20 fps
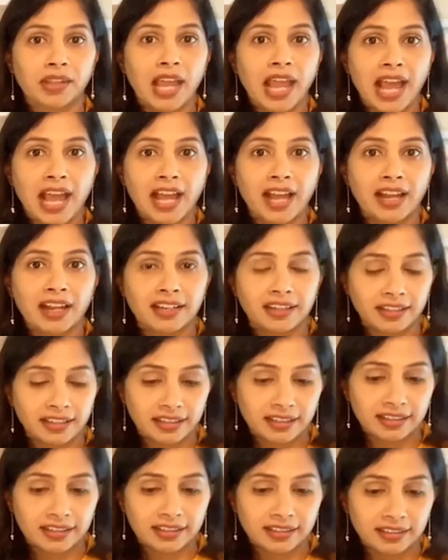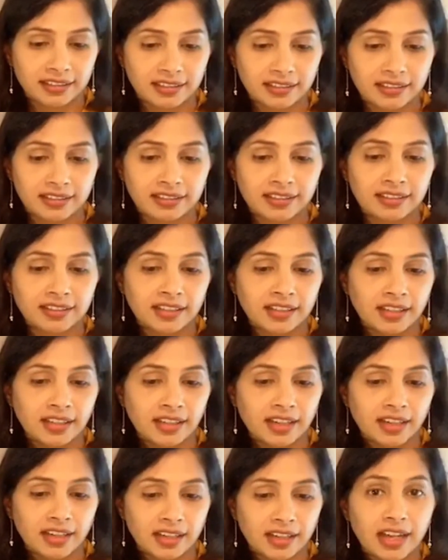And
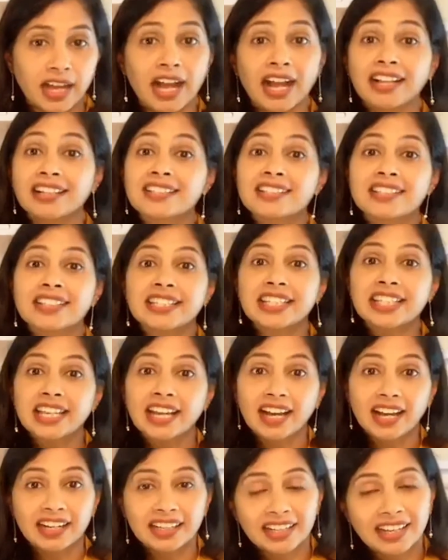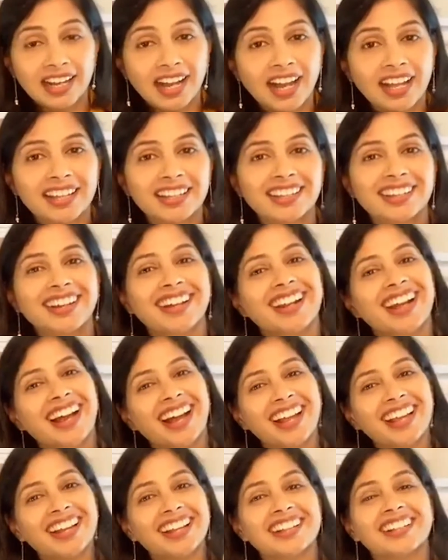I see Alka here.
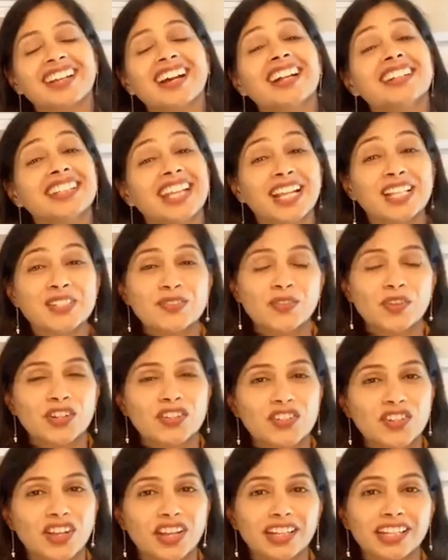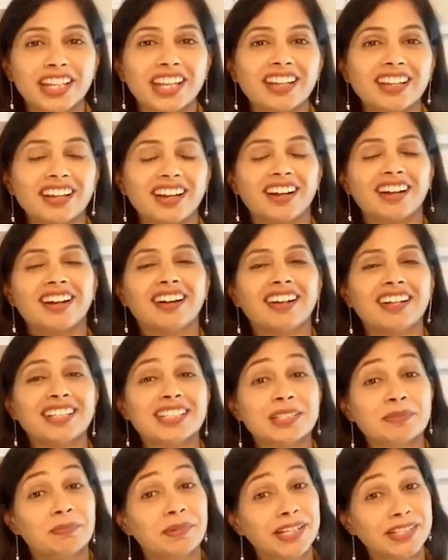Hi Alka, thanks for joining.
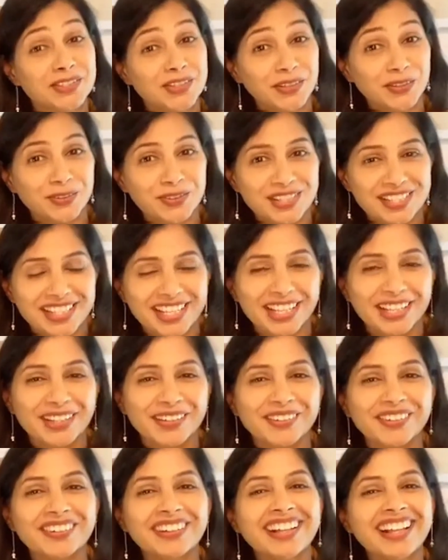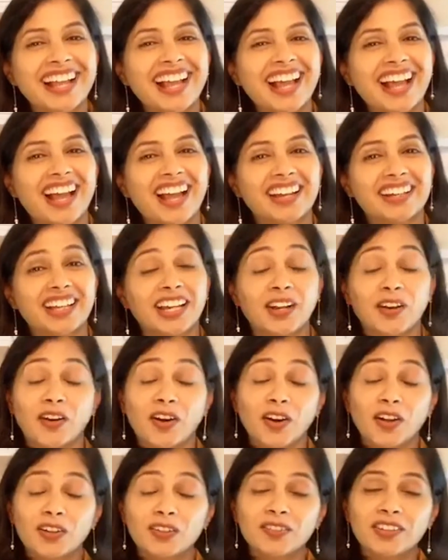It's pleasure to see you, and I
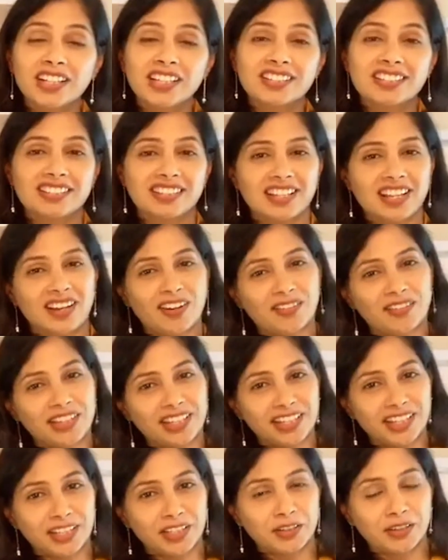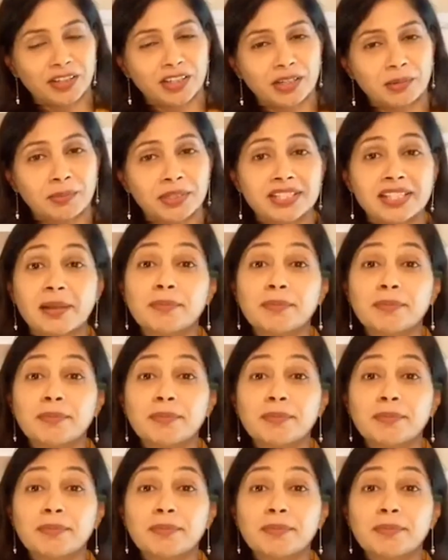always love reading your comments.